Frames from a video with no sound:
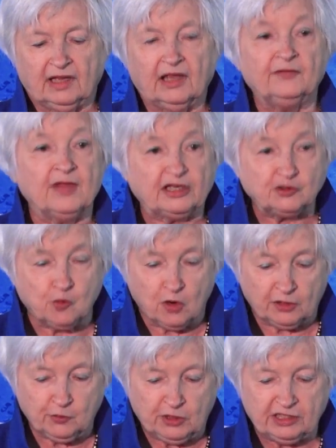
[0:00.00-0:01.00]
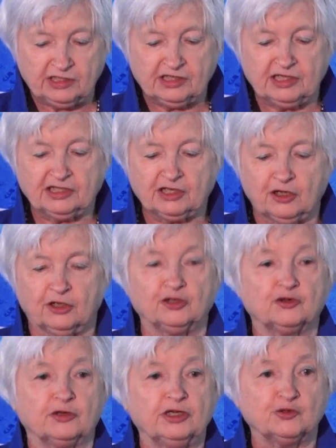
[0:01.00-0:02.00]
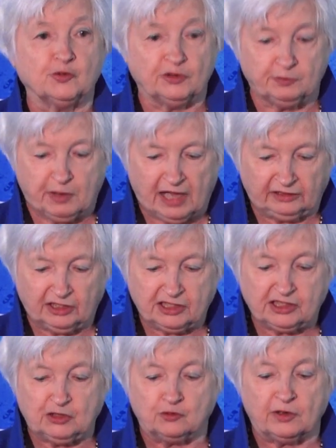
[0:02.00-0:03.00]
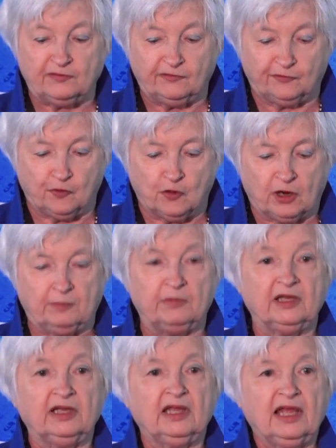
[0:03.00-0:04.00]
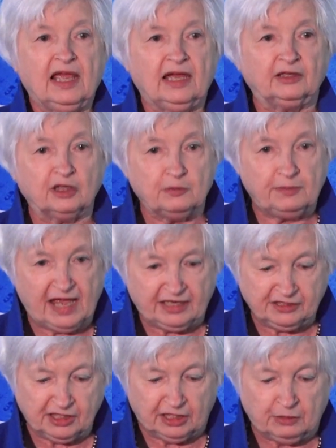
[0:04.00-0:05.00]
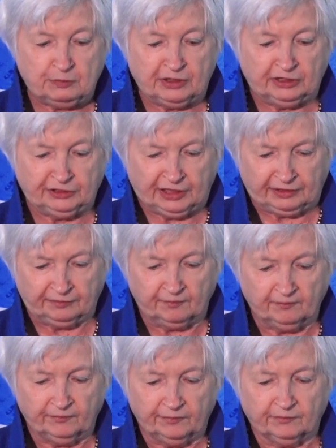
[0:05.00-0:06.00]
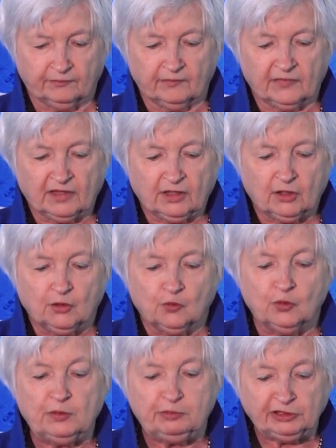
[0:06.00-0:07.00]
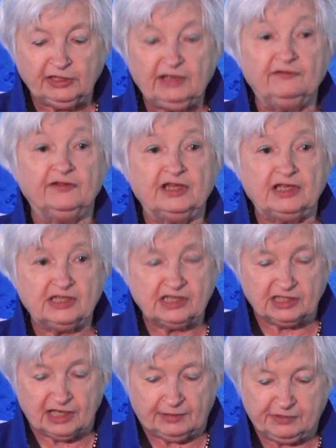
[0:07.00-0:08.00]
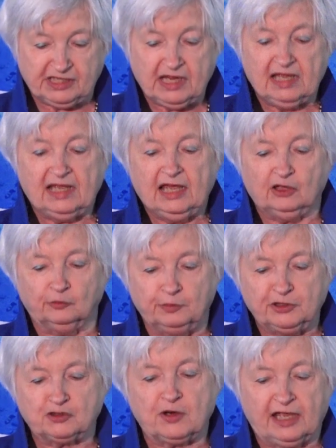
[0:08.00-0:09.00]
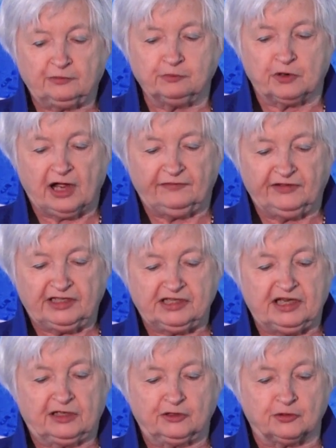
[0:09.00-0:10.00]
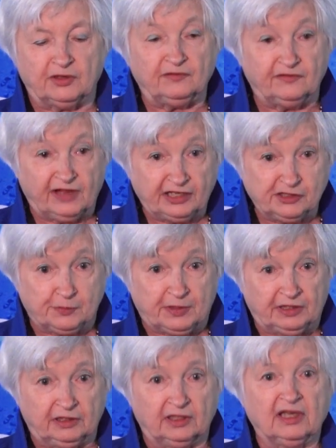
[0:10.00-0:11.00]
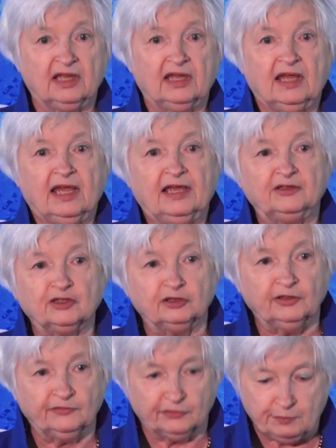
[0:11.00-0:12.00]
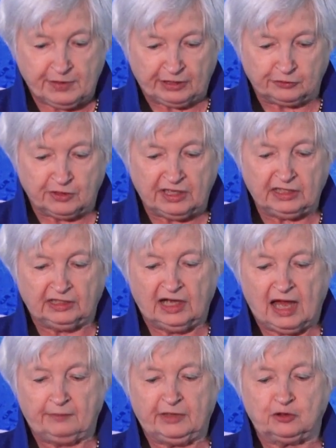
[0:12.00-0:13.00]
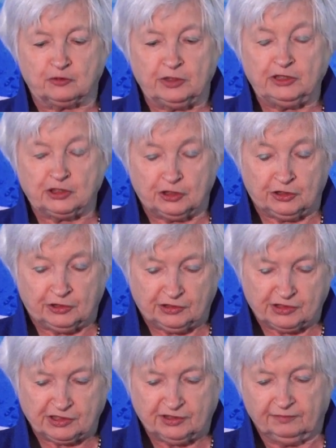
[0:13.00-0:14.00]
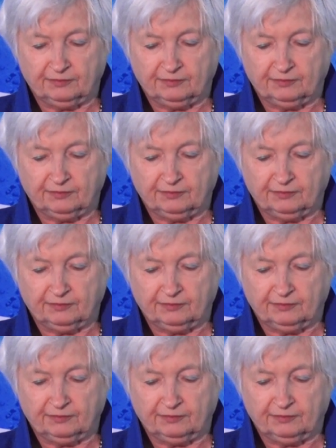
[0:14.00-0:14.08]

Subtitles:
And that's why we assist countries with policy reform and capacity building. We believe these steps help attract private sector investment and deliver better economic returns.